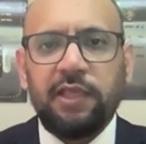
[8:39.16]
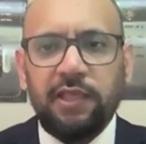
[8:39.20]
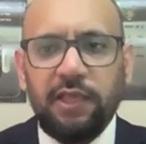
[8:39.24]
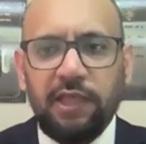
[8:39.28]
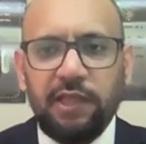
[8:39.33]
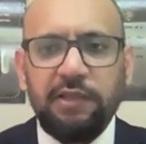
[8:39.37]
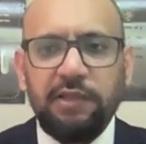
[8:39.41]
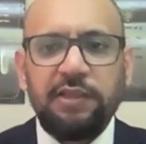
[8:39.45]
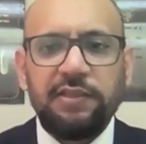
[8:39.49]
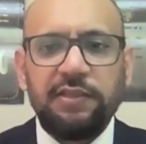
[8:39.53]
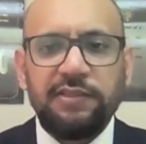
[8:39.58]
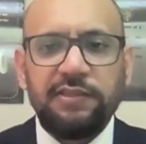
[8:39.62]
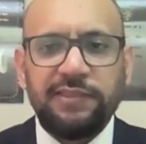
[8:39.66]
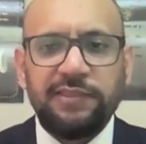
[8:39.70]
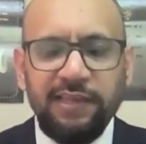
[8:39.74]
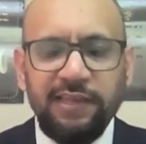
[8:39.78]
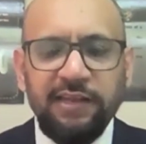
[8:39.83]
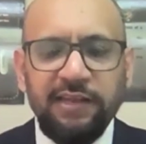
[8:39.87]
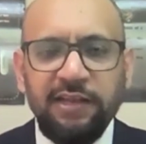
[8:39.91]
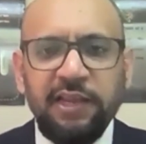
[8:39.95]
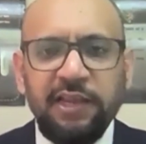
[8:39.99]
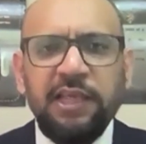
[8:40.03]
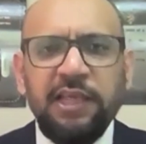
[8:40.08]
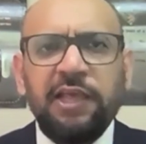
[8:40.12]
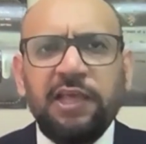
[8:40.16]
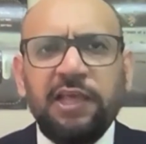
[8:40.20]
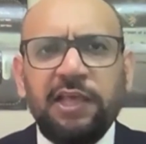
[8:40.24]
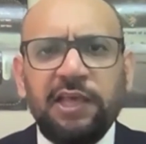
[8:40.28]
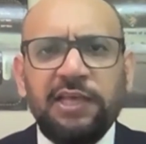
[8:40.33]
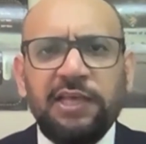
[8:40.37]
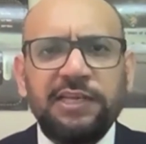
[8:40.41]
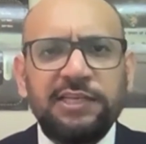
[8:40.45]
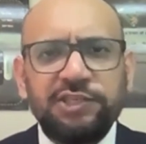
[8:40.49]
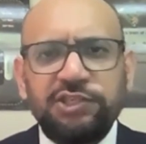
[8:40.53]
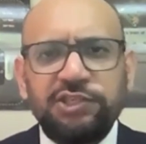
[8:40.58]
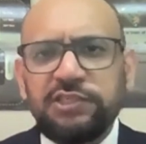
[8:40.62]
And then,
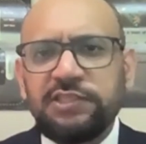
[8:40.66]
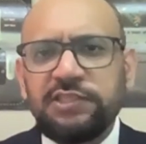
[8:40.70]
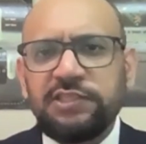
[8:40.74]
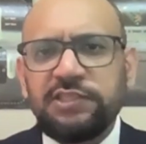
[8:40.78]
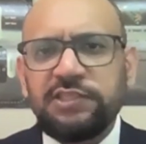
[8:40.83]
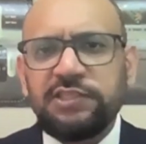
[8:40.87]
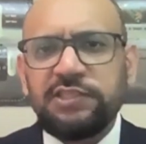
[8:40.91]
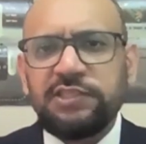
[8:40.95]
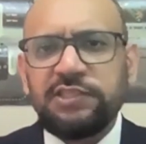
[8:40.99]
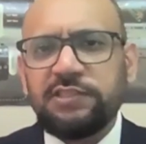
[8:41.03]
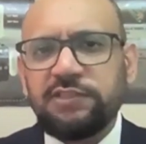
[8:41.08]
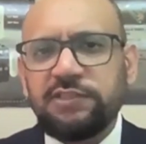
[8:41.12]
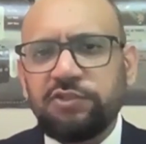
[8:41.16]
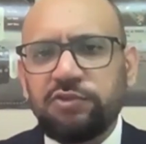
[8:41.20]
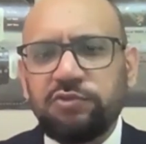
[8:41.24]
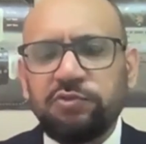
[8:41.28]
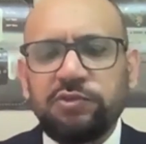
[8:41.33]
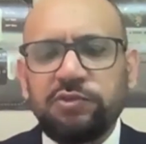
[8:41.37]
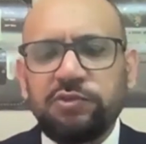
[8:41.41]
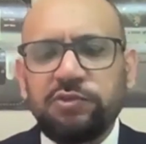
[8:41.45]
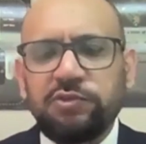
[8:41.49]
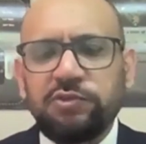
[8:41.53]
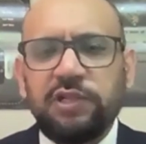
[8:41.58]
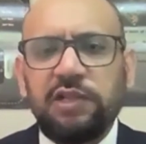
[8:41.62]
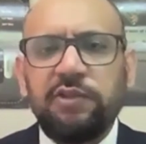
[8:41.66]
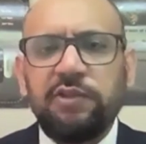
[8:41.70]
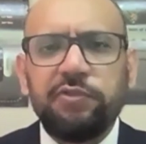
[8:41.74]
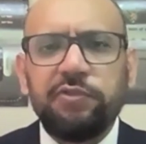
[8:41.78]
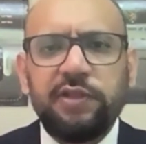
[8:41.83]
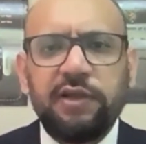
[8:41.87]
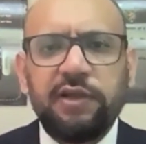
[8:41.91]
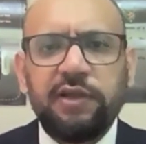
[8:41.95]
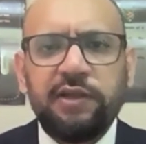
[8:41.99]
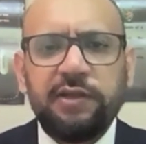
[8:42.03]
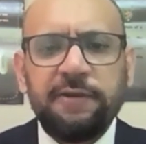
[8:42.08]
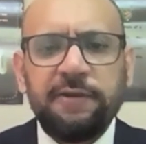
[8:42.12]
and just to tell you that
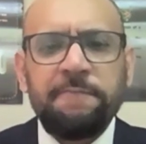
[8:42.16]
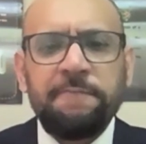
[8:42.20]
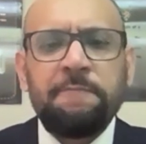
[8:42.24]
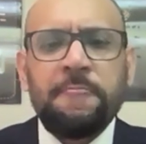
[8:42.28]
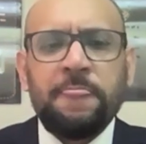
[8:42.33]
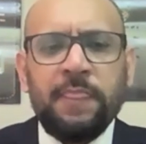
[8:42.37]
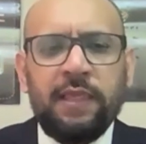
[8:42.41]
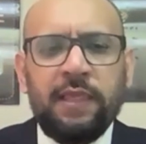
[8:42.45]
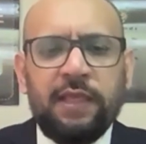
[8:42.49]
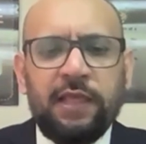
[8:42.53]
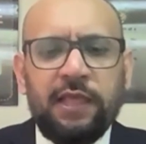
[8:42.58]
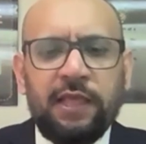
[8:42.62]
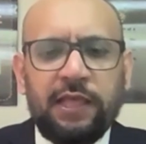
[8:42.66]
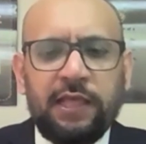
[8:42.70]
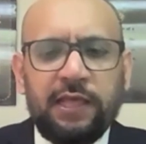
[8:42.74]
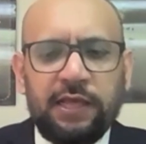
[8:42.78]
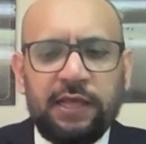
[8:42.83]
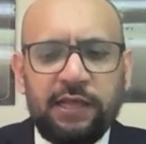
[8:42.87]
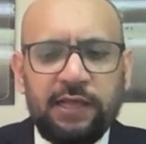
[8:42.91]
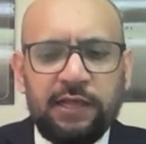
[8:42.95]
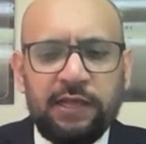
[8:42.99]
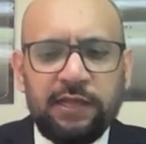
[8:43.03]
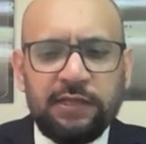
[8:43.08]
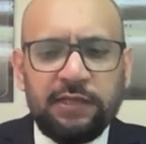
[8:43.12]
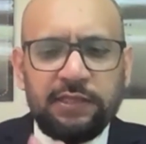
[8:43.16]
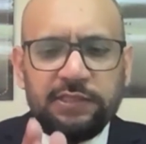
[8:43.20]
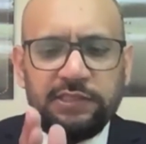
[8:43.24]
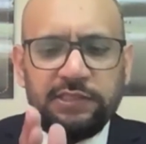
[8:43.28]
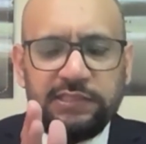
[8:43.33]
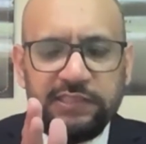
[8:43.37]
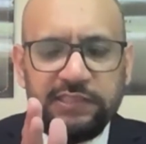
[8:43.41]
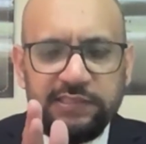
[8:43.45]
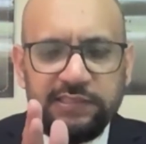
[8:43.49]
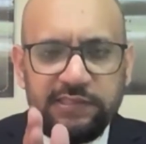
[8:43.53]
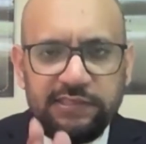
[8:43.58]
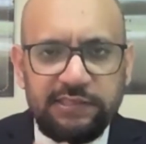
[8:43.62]

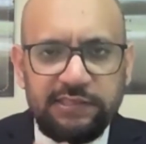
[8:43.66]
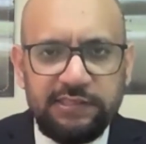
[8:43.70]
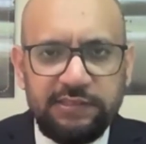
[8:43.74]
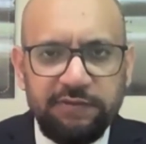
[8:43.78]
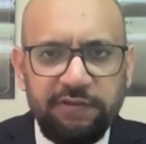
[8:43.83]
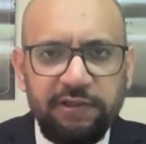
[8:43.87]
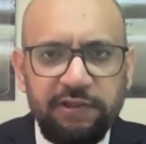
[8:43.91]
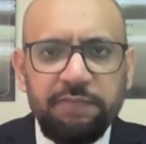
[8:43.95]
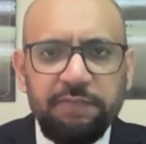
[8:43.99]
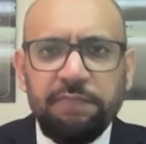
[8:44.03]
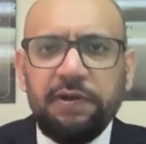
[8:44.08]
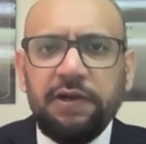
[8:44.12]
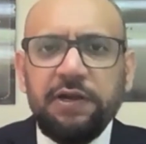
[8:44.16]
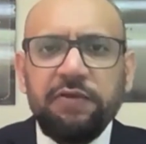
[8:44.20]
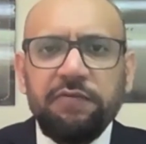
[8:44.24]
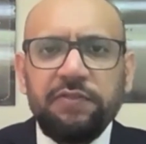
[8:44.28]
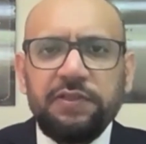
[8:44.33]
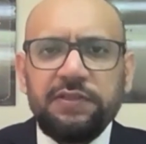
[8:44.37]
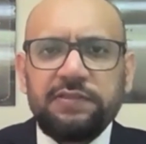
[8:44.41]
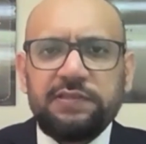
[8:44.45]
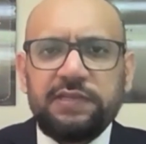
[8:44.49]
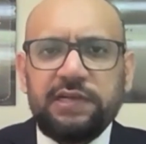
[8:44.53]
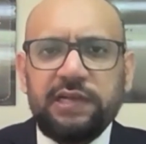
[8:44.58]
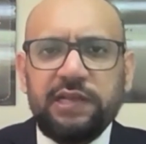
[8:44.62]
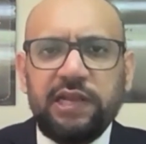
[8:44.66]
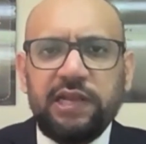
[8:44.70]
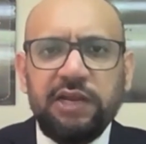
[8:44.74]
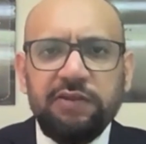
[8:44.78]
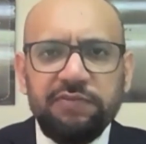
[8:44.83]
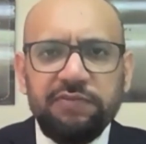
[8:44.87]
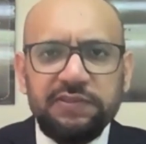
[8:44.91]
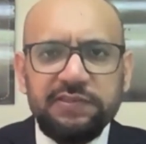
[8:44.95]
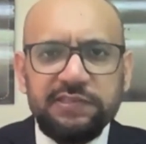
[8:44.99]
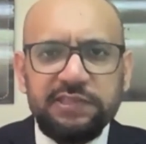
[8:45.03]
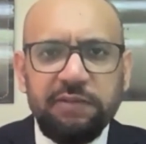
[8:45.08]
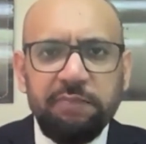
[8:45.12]
the development of the satellite
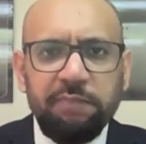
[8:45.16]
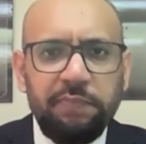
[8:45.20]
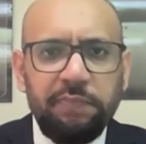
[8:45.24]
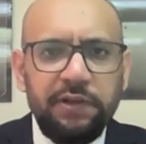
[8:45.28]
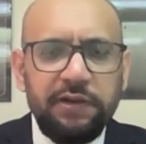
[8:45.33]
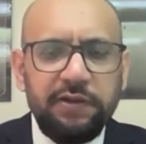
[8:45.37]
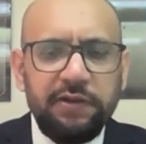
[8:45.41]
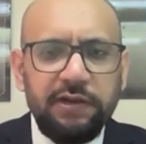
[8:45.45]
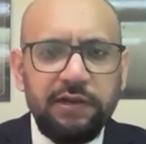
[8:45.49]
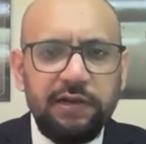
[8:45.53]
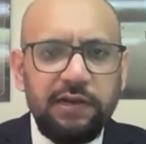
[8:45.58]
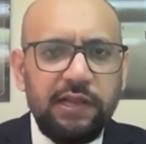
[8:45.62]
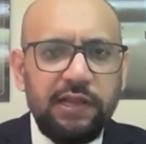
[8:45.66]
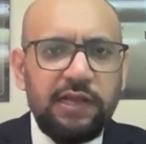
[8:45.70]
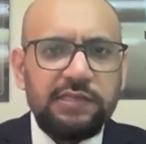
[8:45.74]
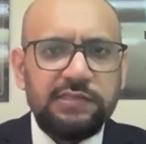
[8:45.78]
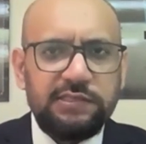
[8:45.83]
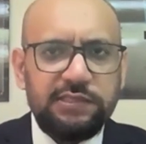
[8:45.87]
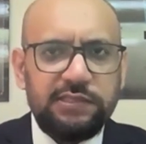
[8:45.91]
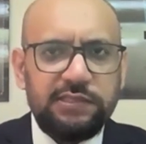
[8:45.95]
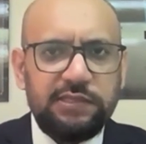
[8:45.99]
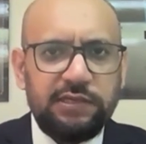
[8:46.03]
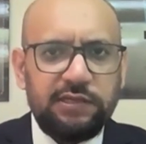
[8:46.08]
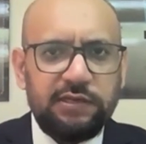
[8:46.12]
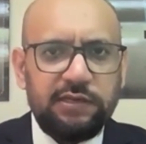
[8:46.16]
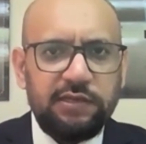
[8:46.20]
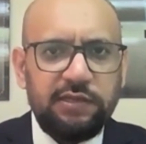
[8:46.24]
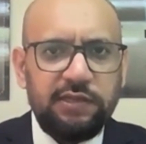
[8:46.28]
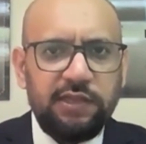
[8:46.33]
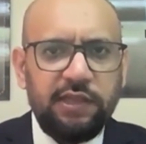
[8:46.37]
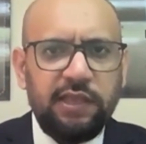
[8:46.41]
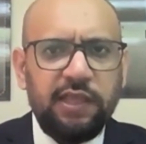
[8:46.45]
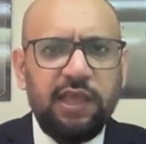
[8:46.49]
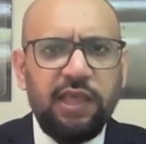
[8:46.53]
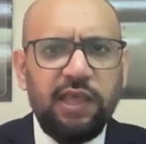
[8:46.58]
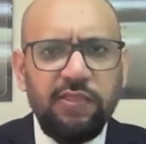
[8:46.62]
was completed last year,
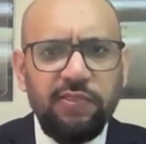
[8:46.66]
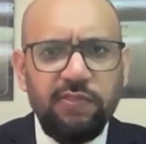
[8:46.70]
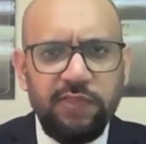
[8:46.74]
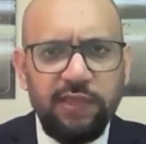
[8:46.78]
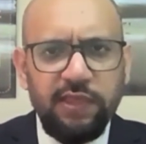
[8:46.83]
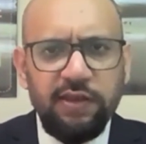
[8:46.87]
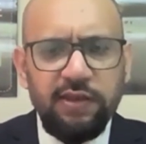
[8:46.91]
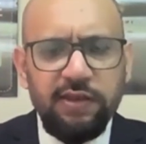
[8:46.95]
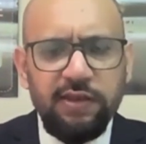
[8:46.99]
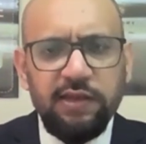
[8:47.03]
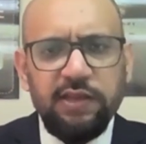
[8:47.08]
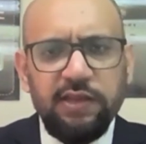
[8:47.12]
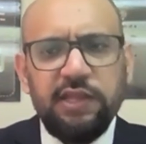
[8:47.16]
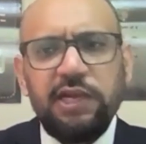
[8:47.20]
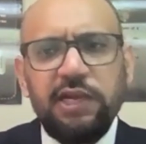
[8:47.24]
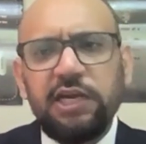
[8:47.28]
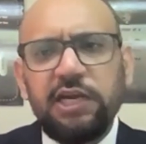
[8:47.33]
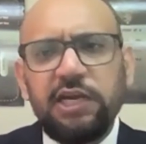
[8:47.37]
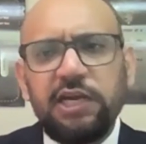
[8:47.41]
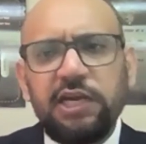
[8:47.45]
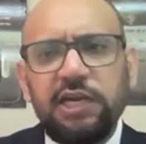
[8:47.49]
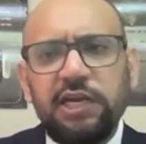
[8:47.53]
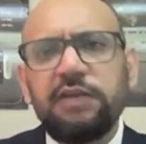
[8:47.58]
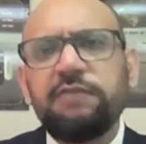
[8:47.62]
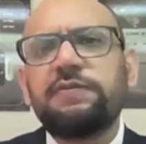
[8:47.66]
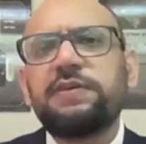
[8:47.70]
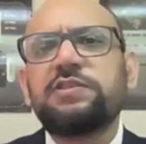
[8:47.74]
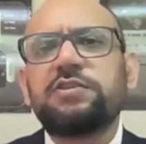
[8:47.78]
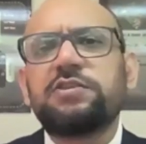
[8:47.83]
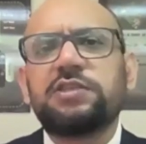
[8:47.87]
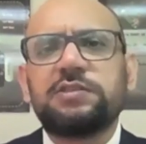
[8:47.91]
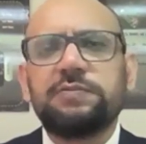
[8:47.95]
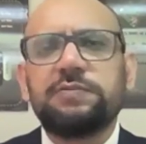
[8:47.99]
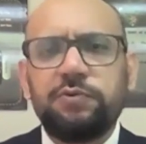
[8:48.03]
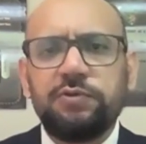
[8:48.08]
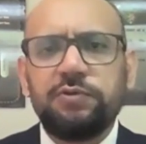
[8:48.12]
and then it was
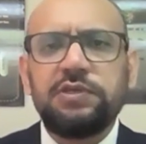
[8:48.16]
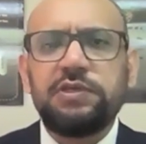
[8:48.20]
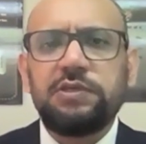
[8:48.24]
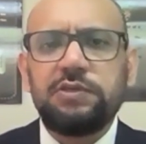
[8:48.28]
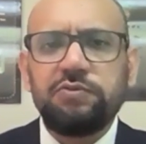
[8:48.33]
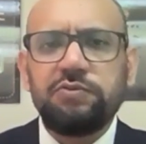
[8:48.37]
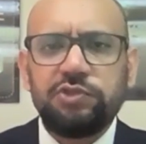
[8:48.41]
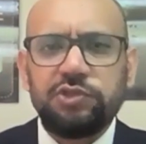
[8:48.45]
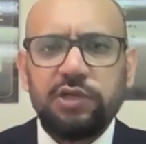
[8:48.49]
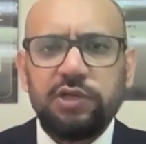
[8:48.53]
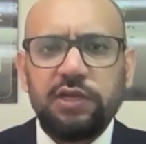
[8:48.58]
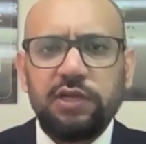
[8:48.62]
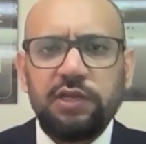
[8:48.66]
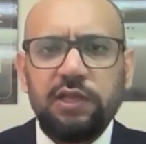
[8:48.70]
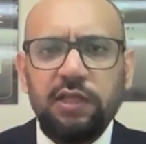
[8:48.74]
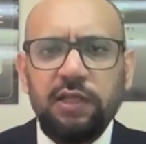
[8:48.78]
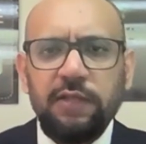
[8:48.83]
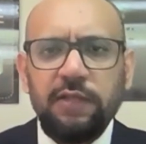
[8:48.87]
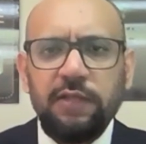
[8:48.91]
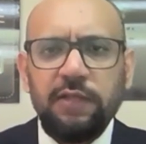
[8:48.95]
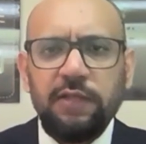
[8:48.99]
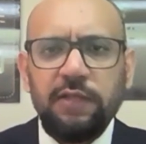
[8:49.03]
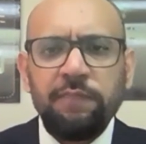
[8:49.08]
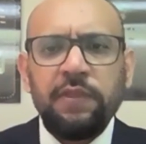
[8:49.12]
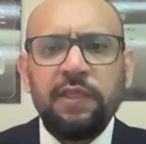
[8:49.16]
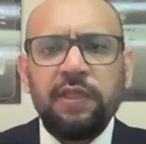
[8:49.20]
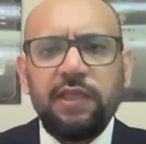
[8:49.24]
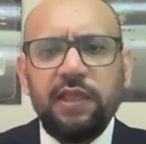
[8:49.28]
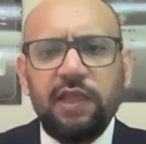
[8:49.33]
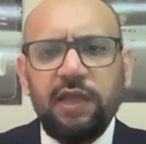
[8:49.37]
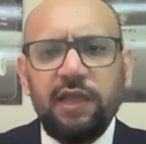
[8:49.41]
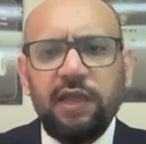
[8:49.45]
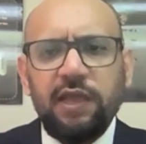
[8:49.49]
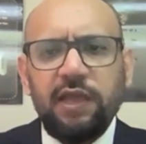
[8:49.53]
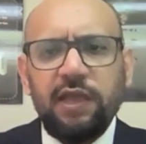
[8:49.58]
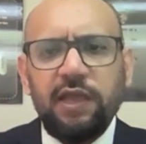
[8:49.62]
transported to China,
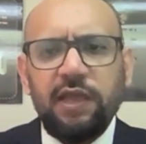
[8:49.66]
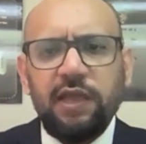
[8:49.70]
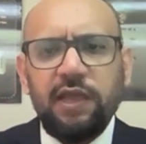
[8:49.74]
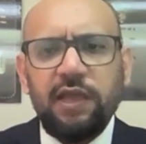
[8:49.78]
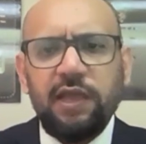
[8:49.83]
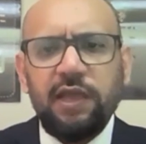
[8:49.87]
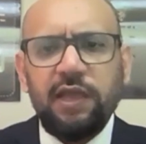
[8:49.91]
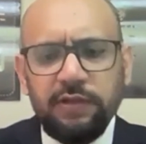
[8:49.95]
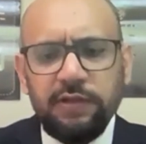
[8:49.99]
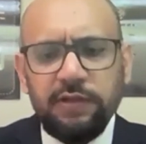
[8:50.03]
and it